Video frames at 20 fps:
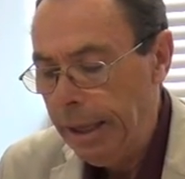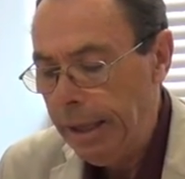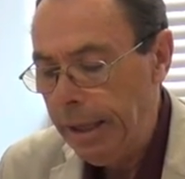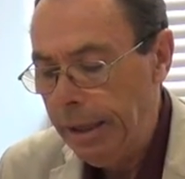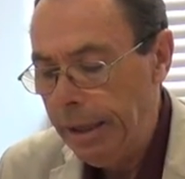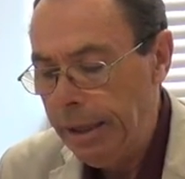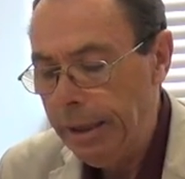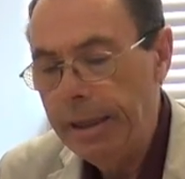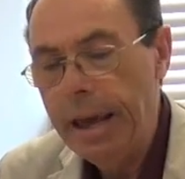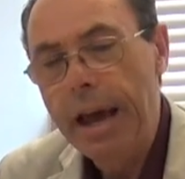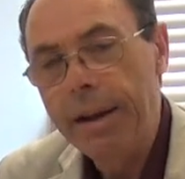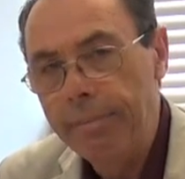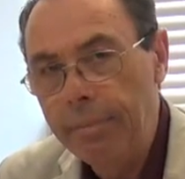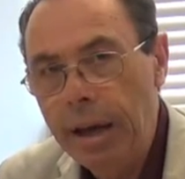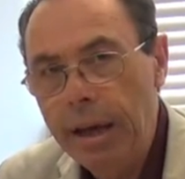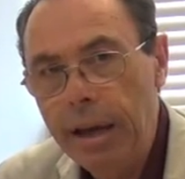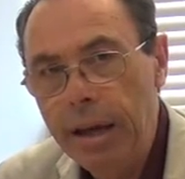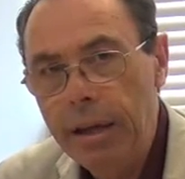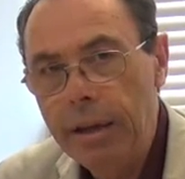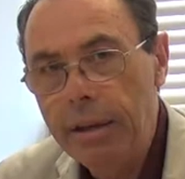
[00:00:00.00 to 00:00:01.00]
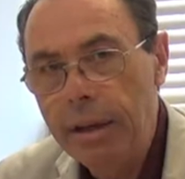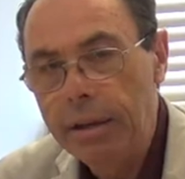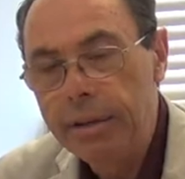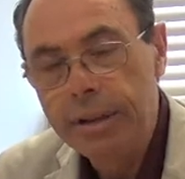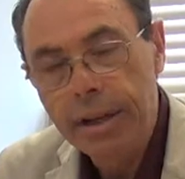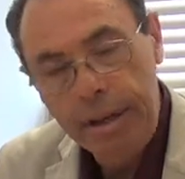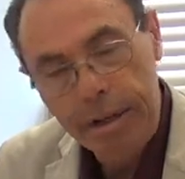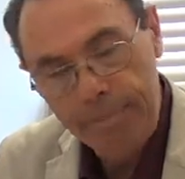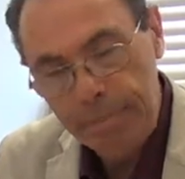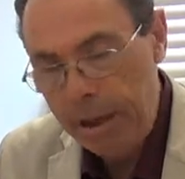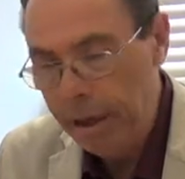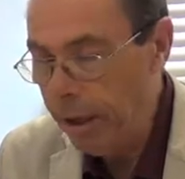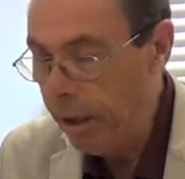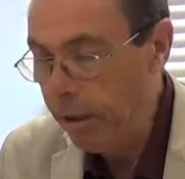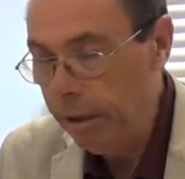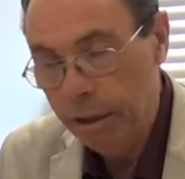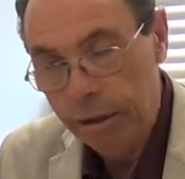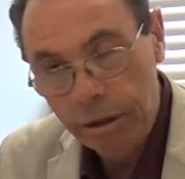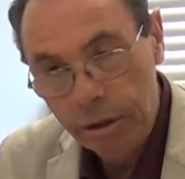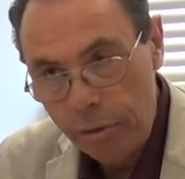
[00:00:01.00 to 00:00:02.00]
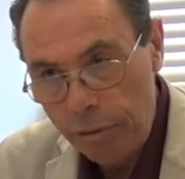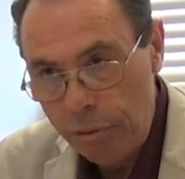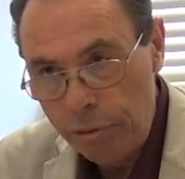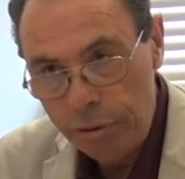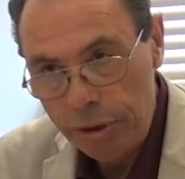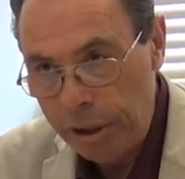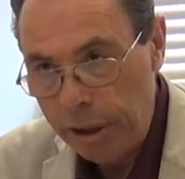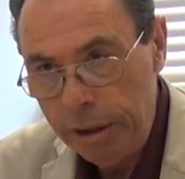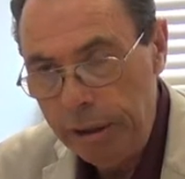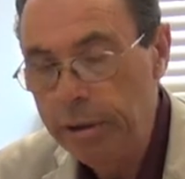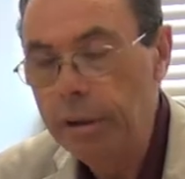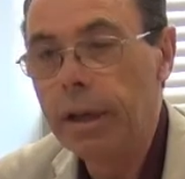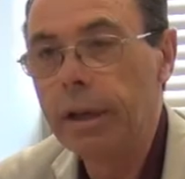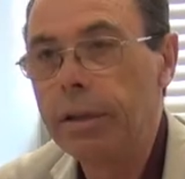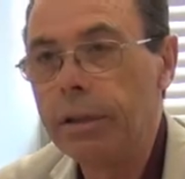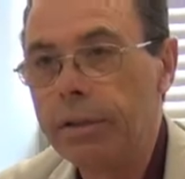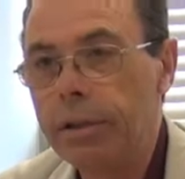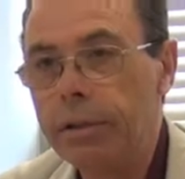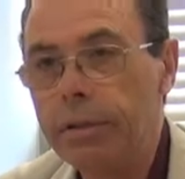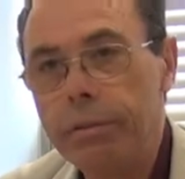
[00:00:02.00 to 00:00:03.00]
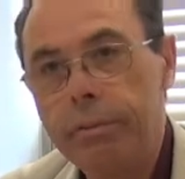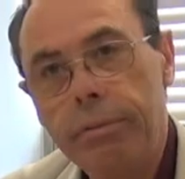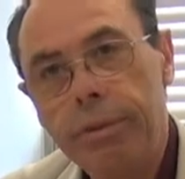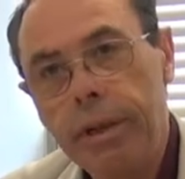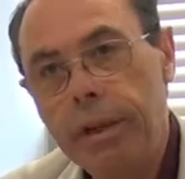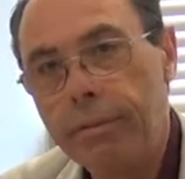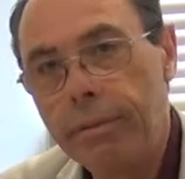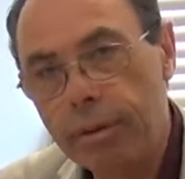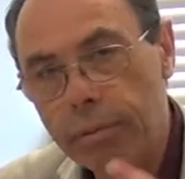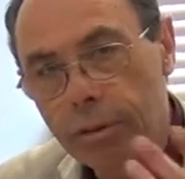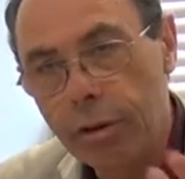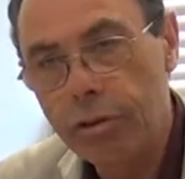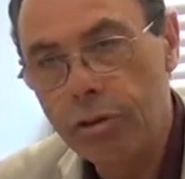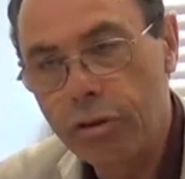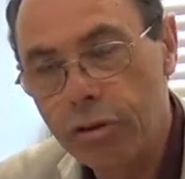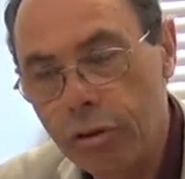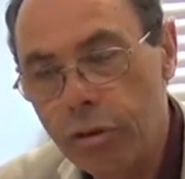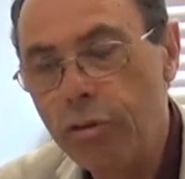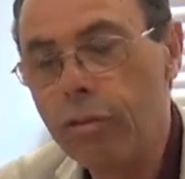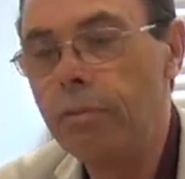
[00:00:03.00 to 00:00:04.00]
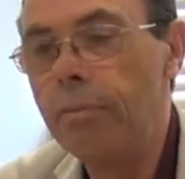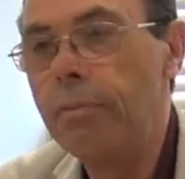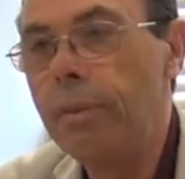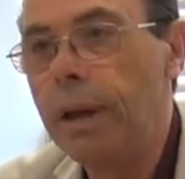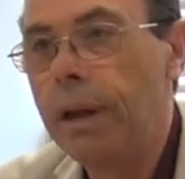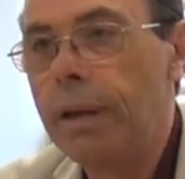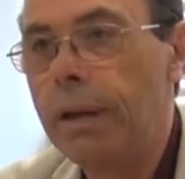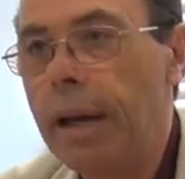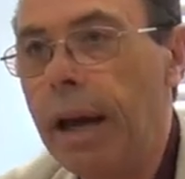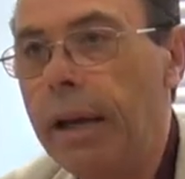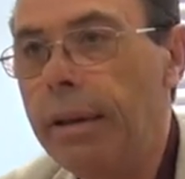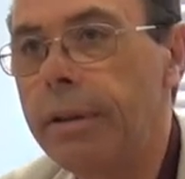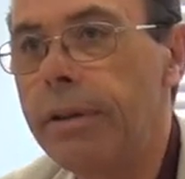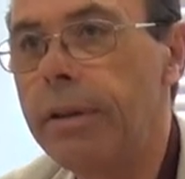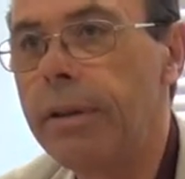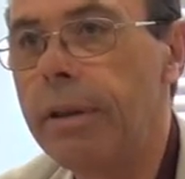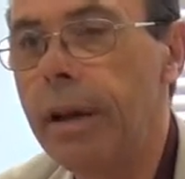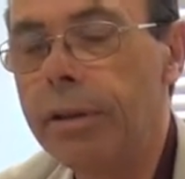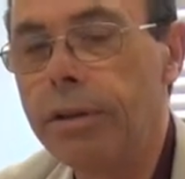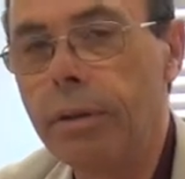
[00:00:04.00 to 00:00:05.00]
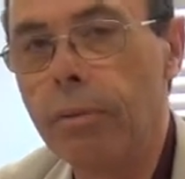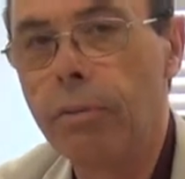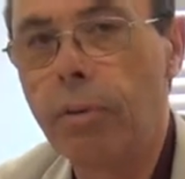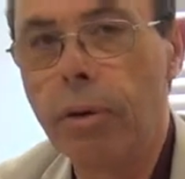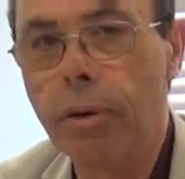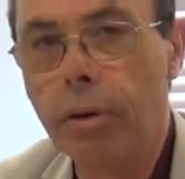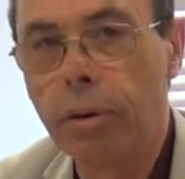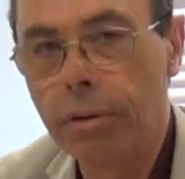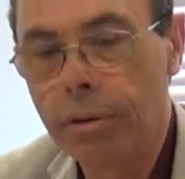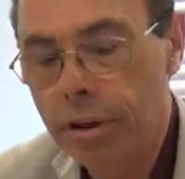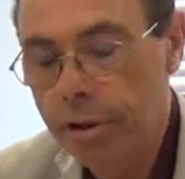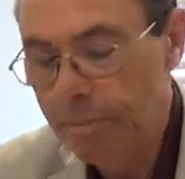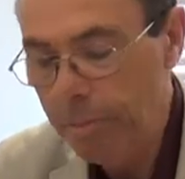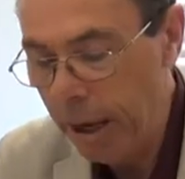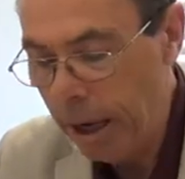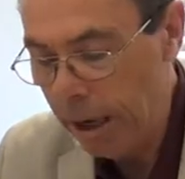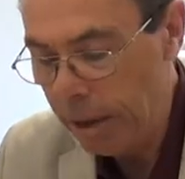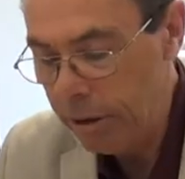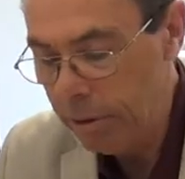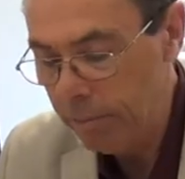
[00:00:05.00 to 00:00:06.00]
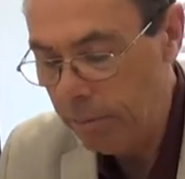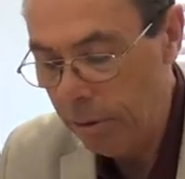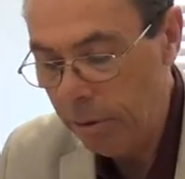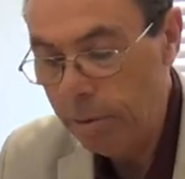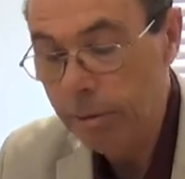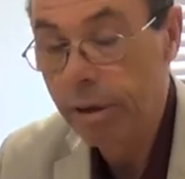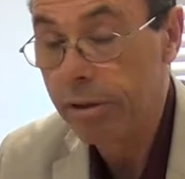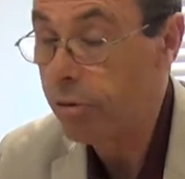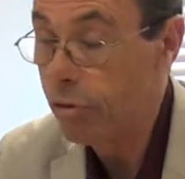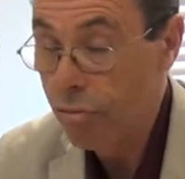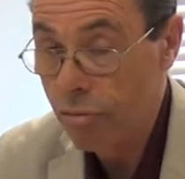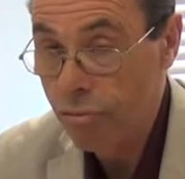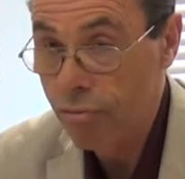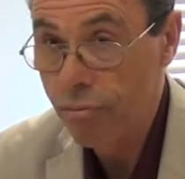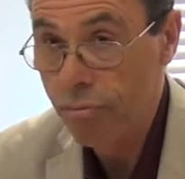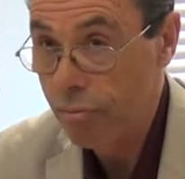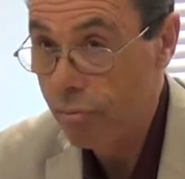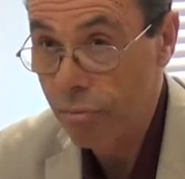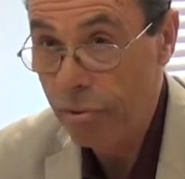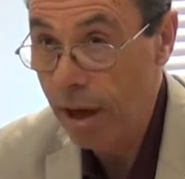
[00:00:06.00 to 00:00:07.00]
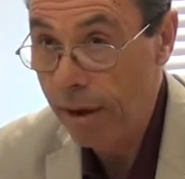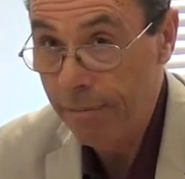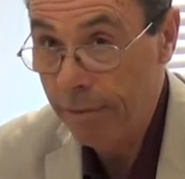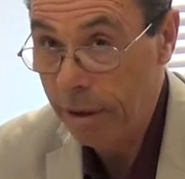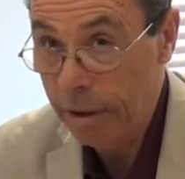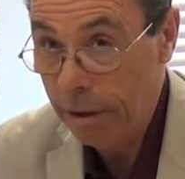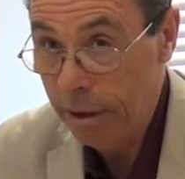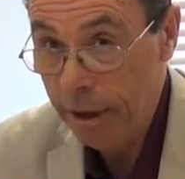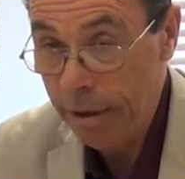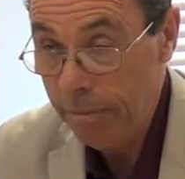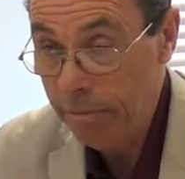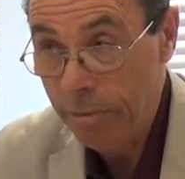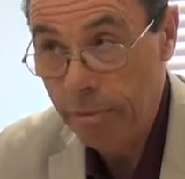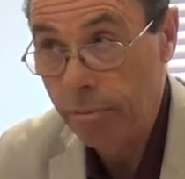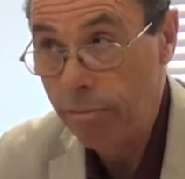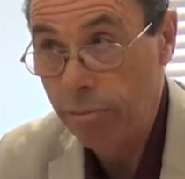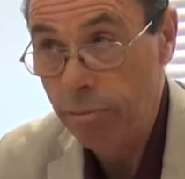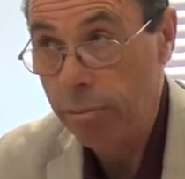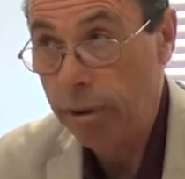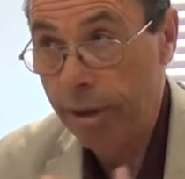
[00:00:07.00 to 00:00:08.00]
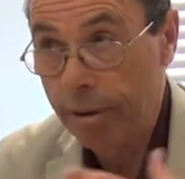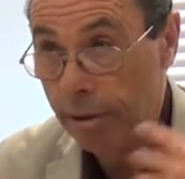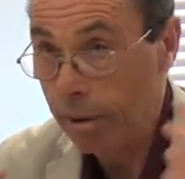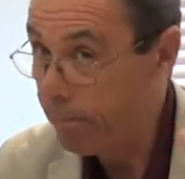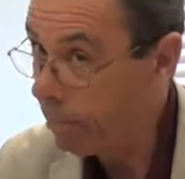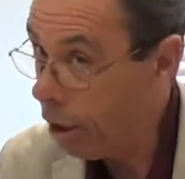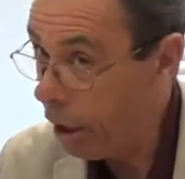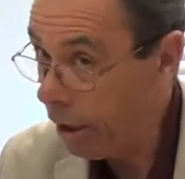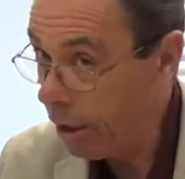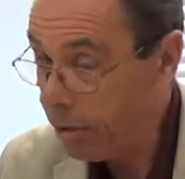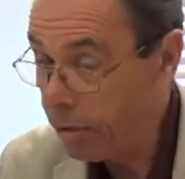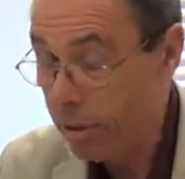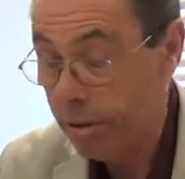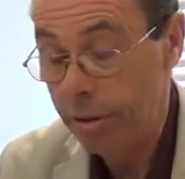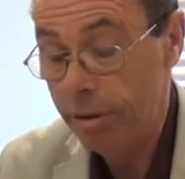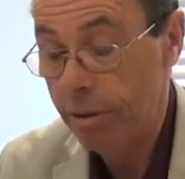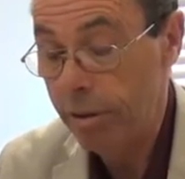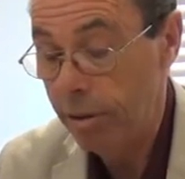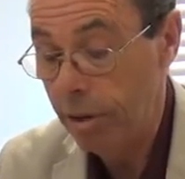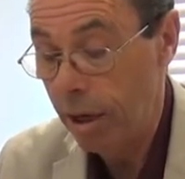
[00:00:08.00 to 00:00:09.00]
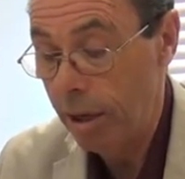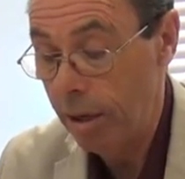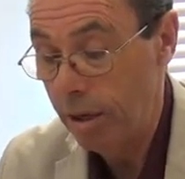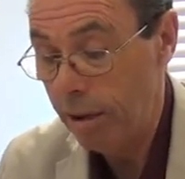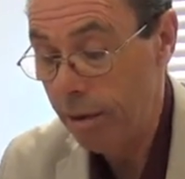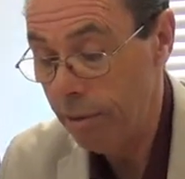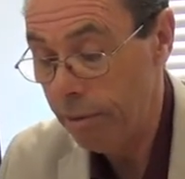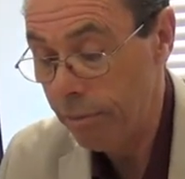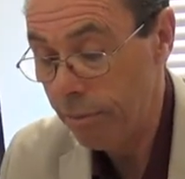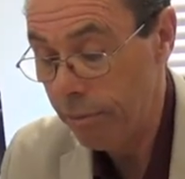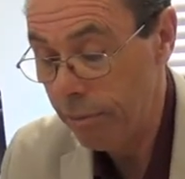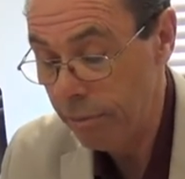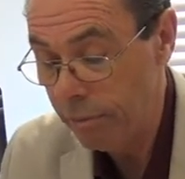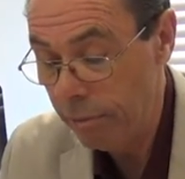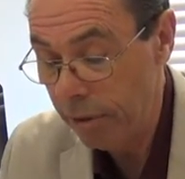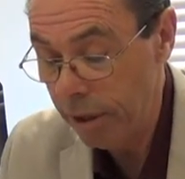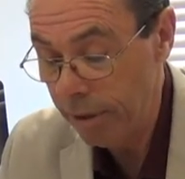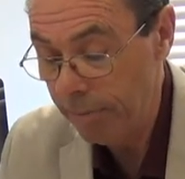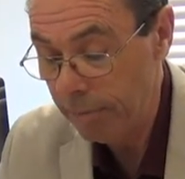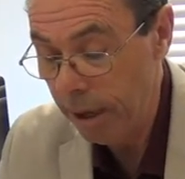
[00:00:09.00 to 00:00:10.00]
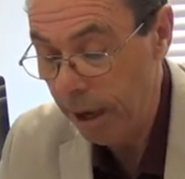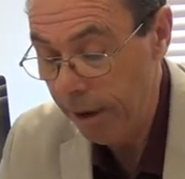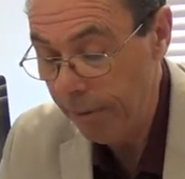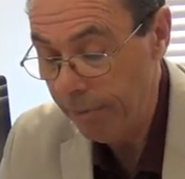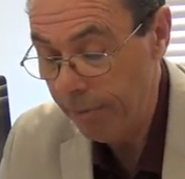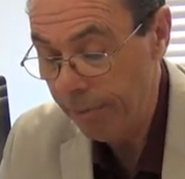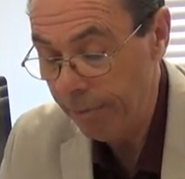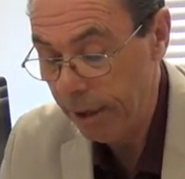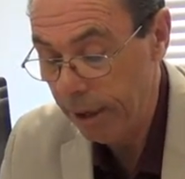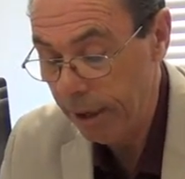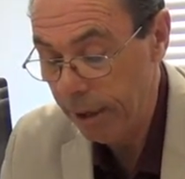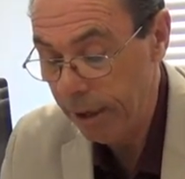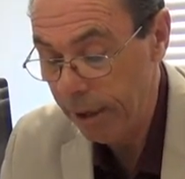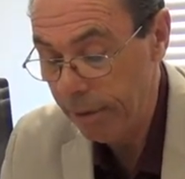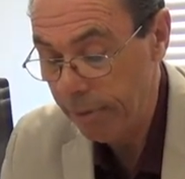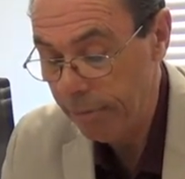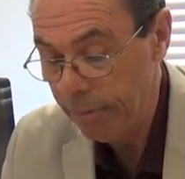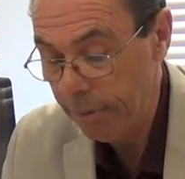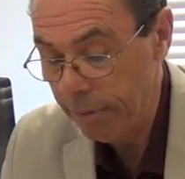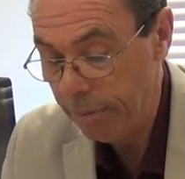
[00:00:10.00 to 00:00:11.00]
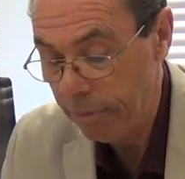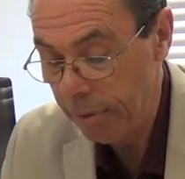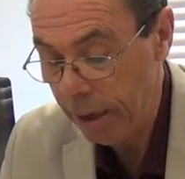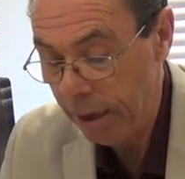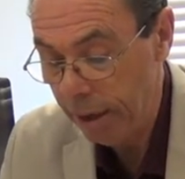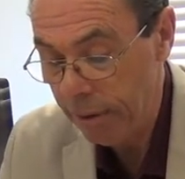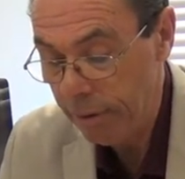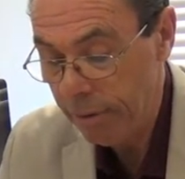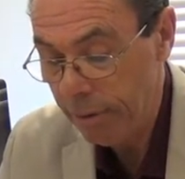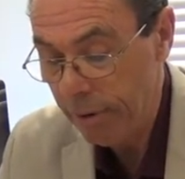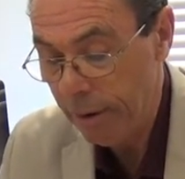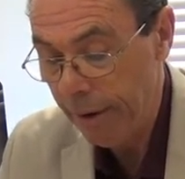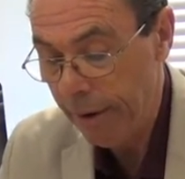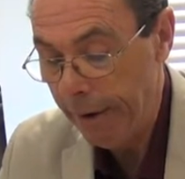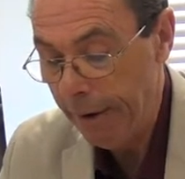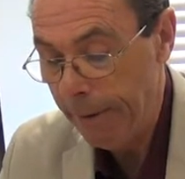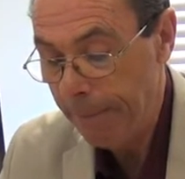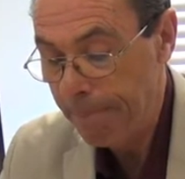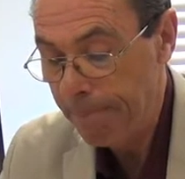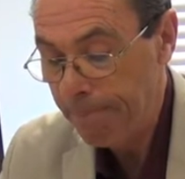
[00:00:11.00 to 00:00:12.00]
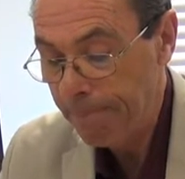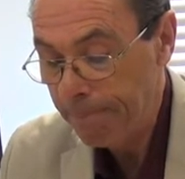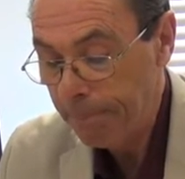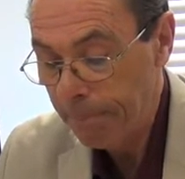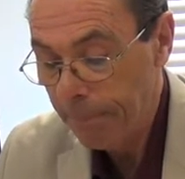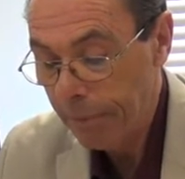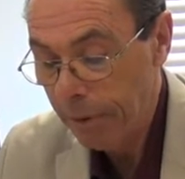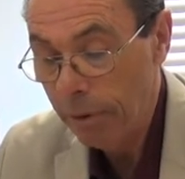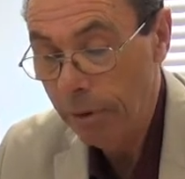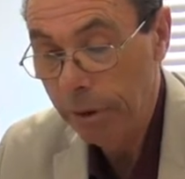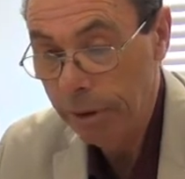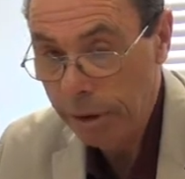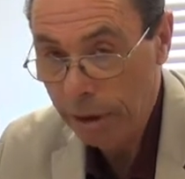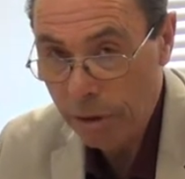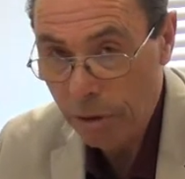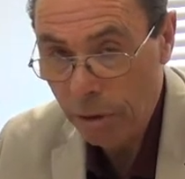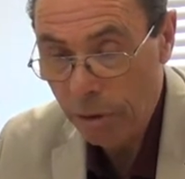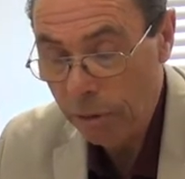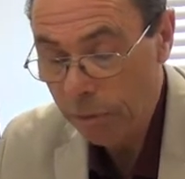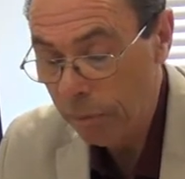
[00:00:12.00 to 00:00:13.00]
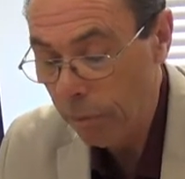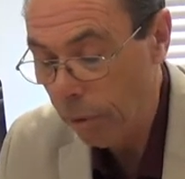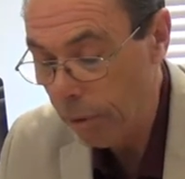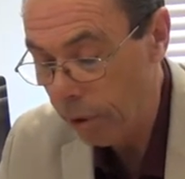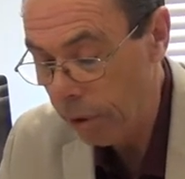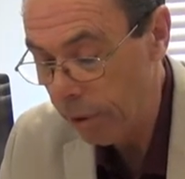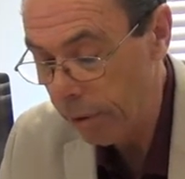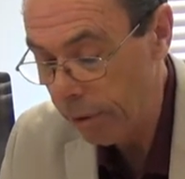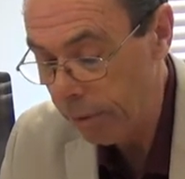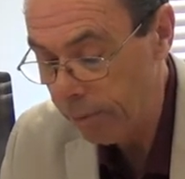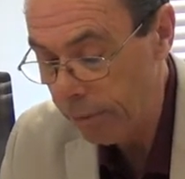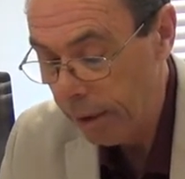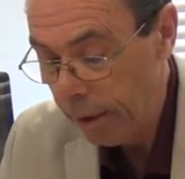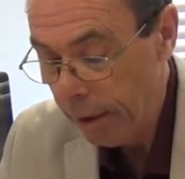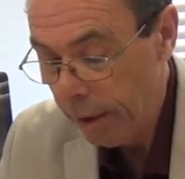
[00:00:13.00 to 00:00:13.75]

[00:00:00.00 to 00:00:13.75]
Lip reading: That may indeed be an illusion to even assume that such a world is possible. It's definitely what the Marxists dreamed of when during the Cold War